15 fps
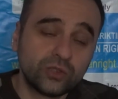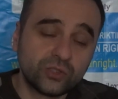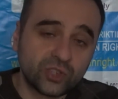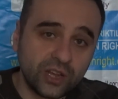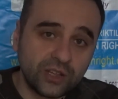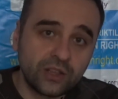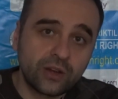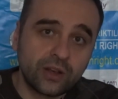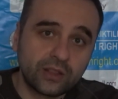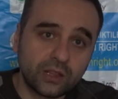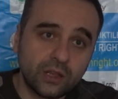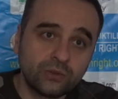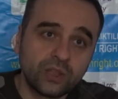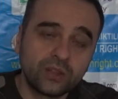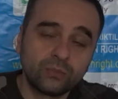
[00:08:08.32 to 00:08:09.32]
China right
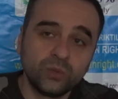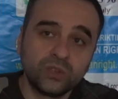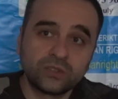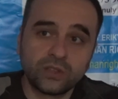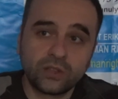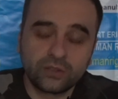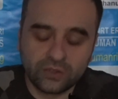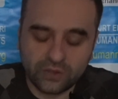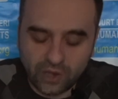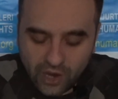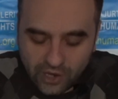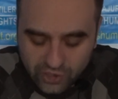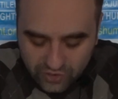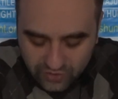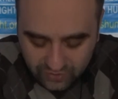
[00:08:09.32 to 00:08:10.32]
now. That means it's the
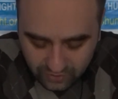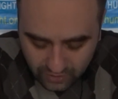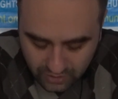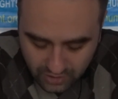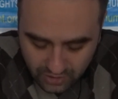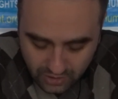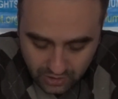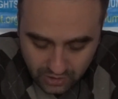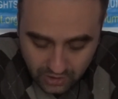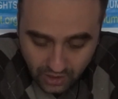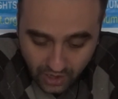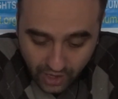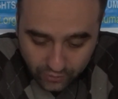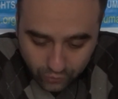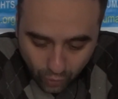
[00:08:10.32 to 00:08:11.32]
harshest.
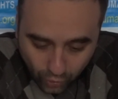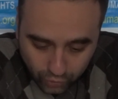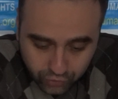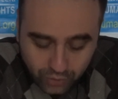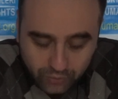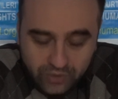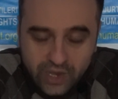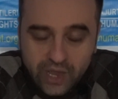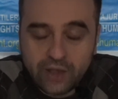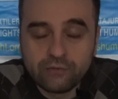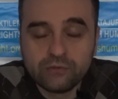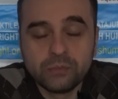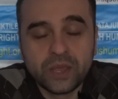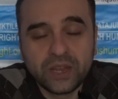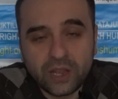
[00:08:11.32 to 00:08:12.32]
And also we
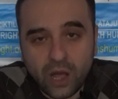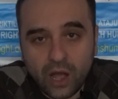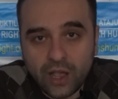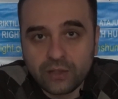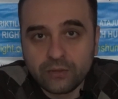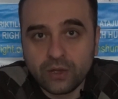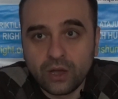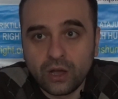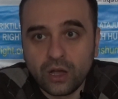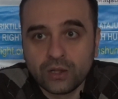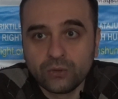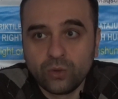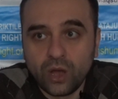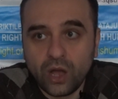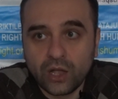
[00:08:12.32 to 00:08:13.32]
have many
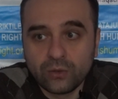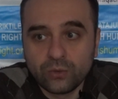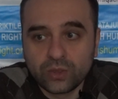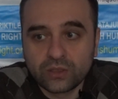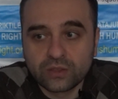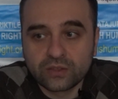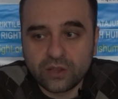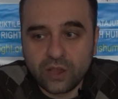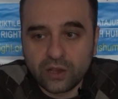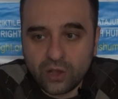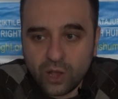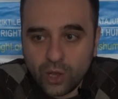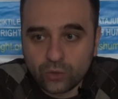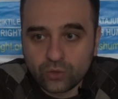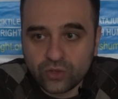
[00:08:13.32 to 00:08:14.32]
eyewitness
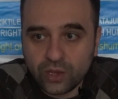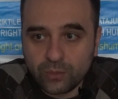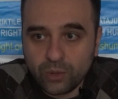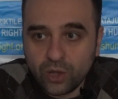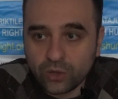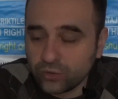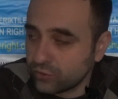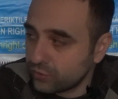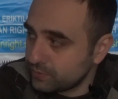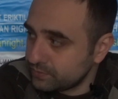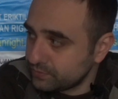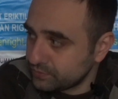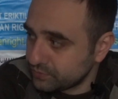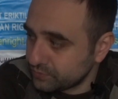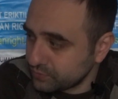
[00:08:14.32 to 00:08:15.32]
accounts about
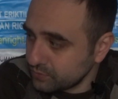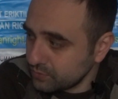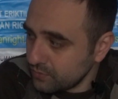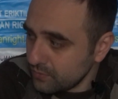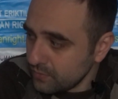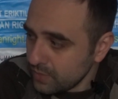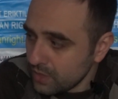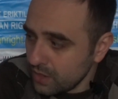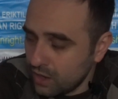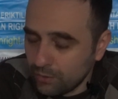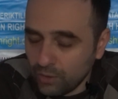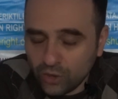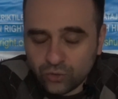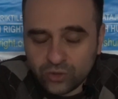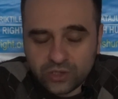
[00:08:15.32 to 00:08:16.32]

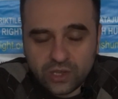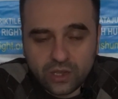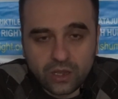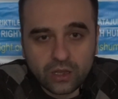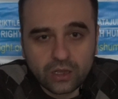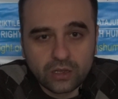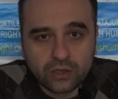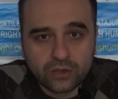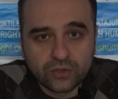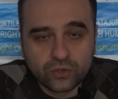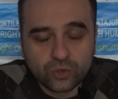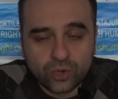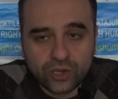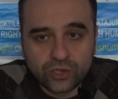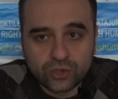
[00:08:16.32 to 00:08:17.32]
the
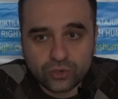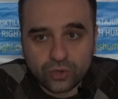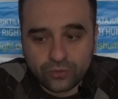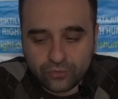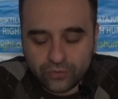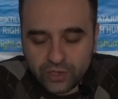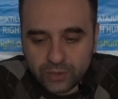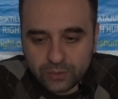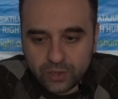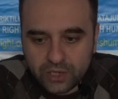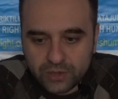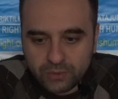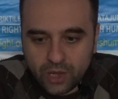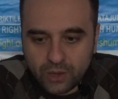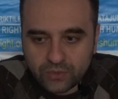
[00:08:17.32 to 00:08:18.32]
situation of
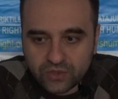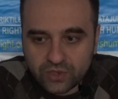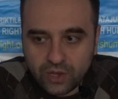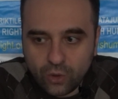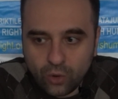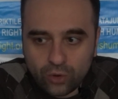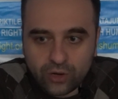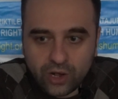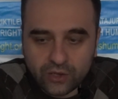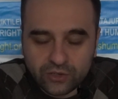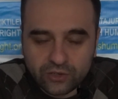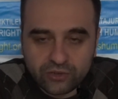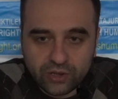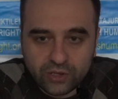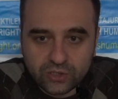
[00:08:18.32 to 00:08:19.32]
imams or
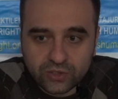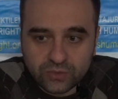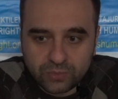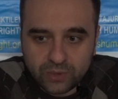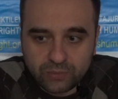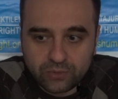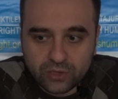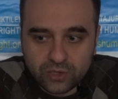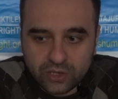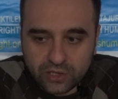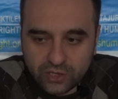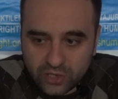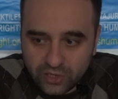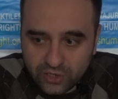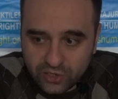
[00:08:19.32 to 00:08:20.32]
other religious people
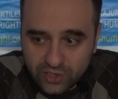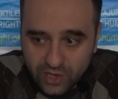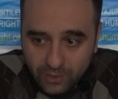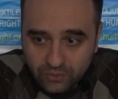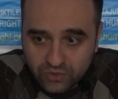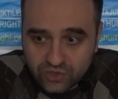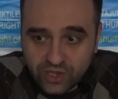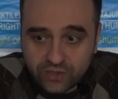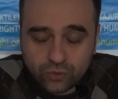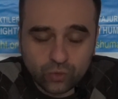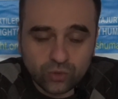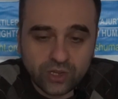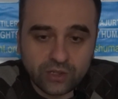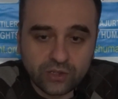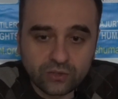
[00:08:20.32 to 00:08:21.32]
in camps. Just
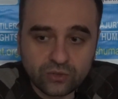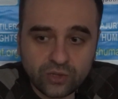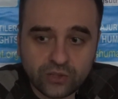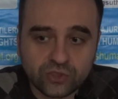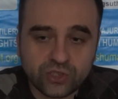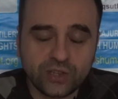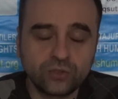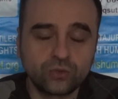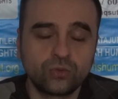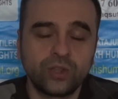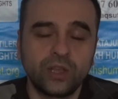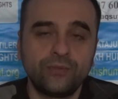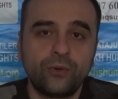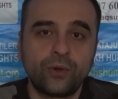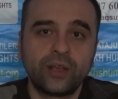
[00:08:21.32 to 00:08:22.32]

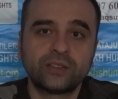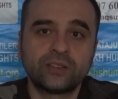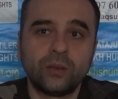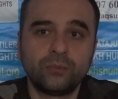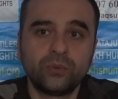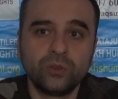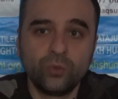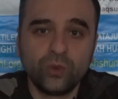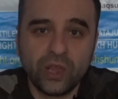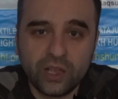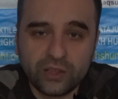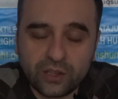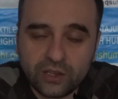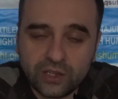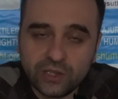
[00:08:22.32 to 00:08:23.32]
today, for example, we
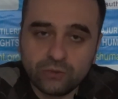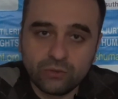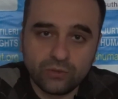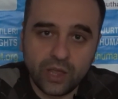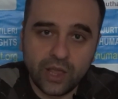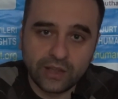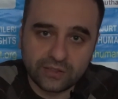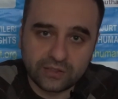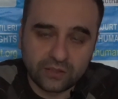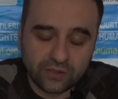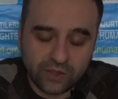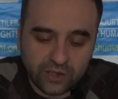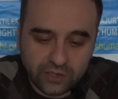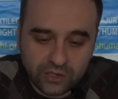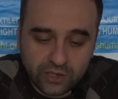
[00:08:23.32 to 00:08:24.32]
had a new
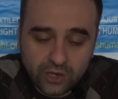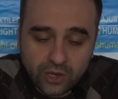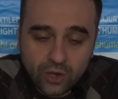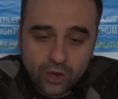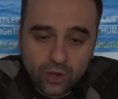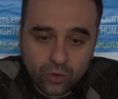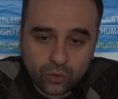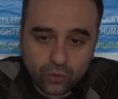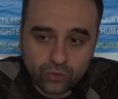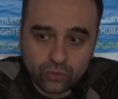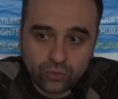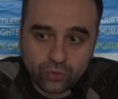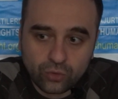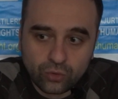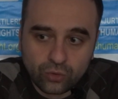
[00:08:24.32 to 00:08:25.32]
ex-detainee
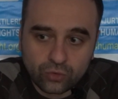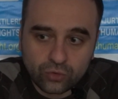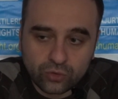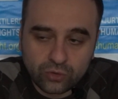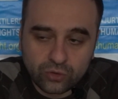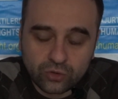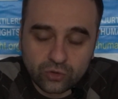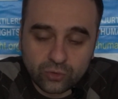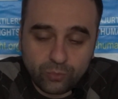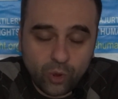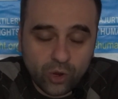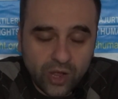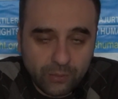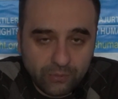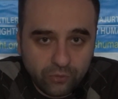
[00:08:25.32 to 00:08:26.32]
who
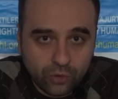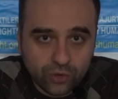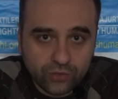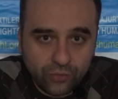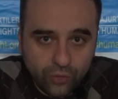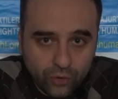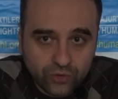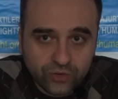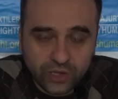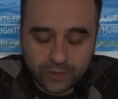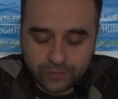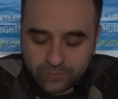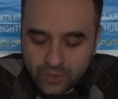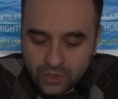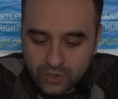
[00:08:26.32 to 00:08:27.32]
spoke up for the first
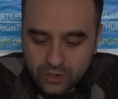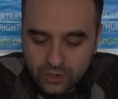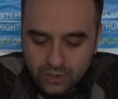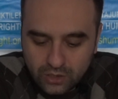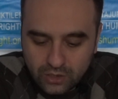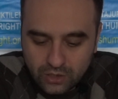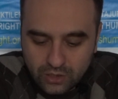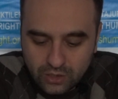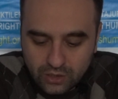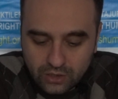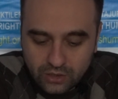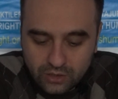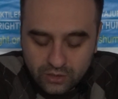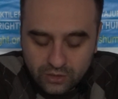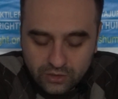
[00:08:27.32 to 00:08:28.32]
time,
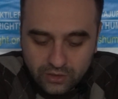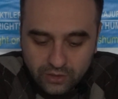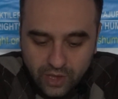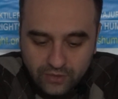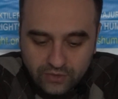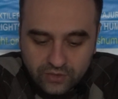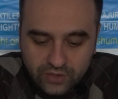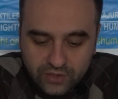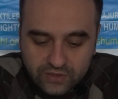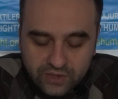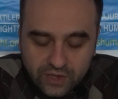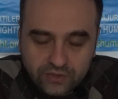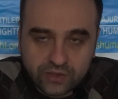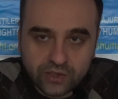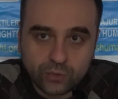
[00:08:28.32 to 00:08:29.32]
and he
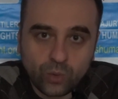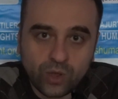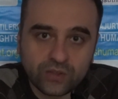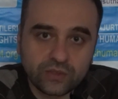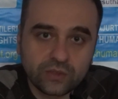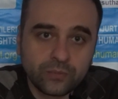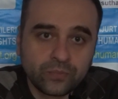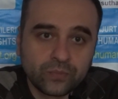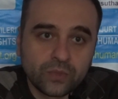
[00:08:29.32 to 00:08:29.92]
said he was.